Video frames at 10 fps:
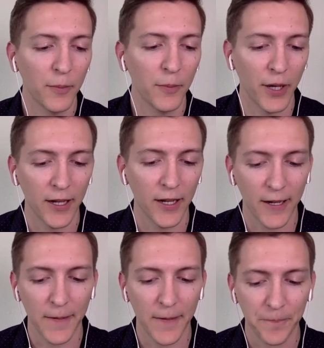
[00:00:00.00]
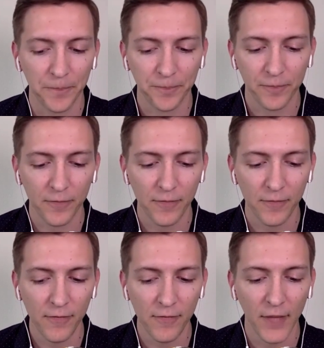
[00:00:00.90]
But
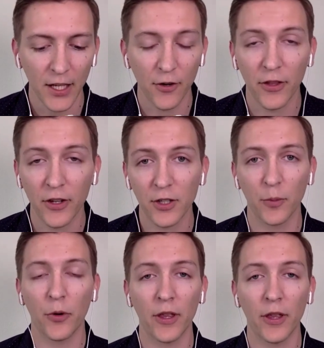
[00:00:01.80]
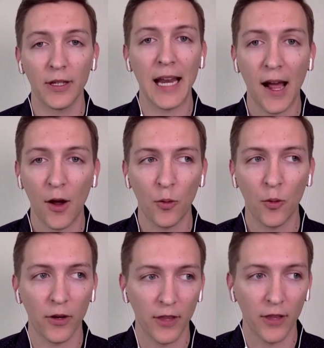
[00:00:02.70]
they're to the point now
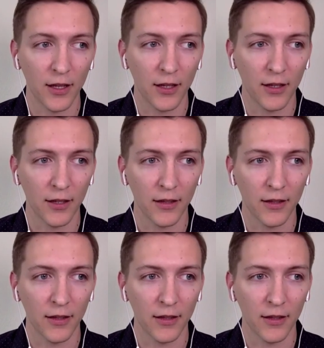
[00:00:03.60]
where the